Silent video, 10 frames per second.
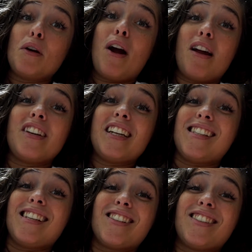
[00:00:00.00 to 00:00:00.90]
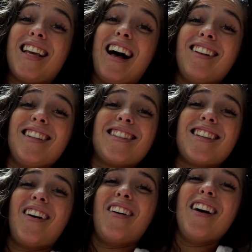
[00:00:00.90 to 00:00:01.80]
craving a Caesar salad,
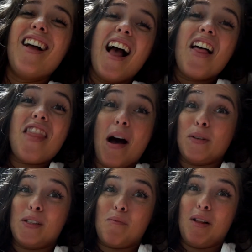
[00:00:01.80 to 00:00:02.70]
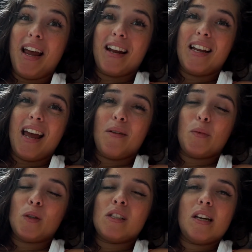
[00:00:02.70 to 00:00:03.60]
so that was the plan, and
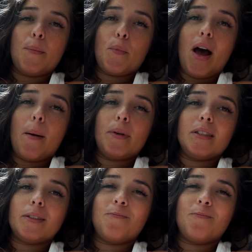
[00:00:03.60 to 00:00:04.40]
we'll see what happens.